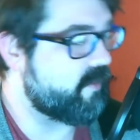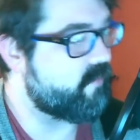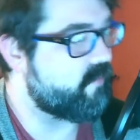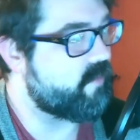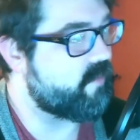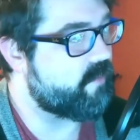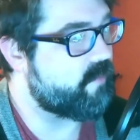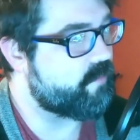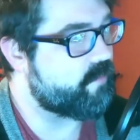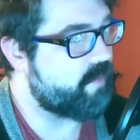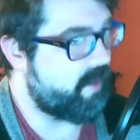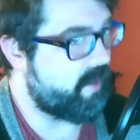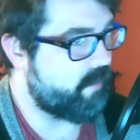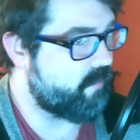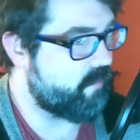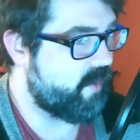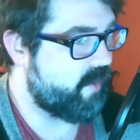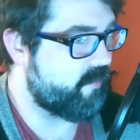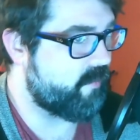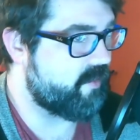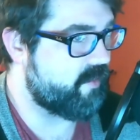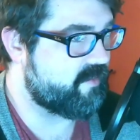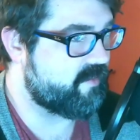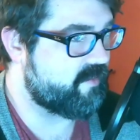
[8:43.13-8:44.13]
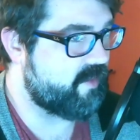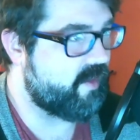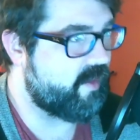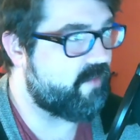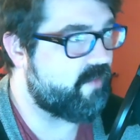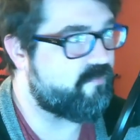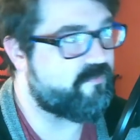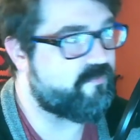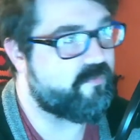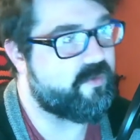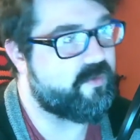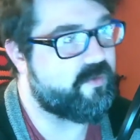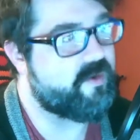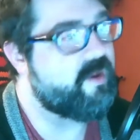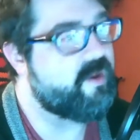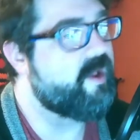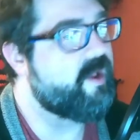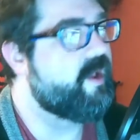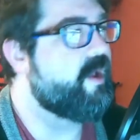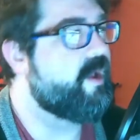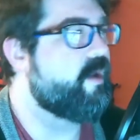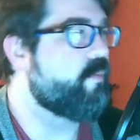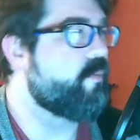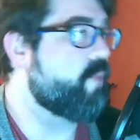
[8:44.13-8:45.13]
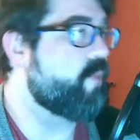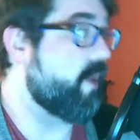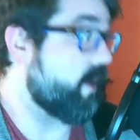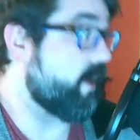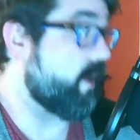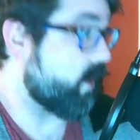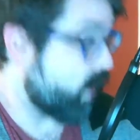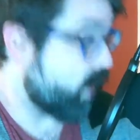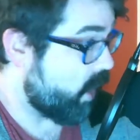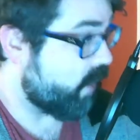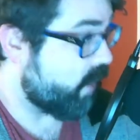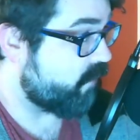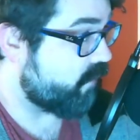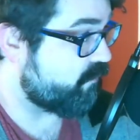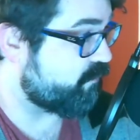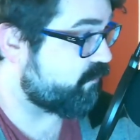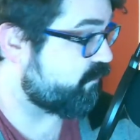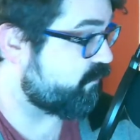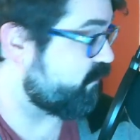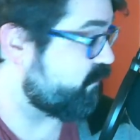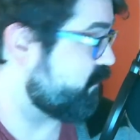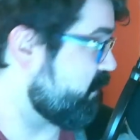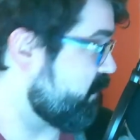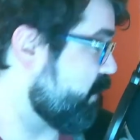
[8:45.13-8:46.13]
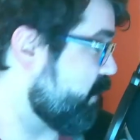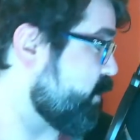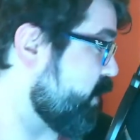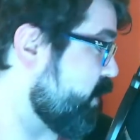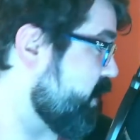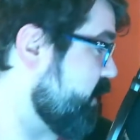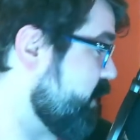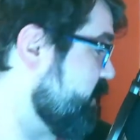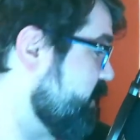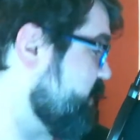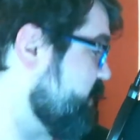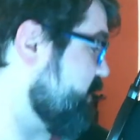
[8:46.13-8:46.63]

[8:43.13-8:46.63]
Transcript: when I'm playing by myself or playing golf. I play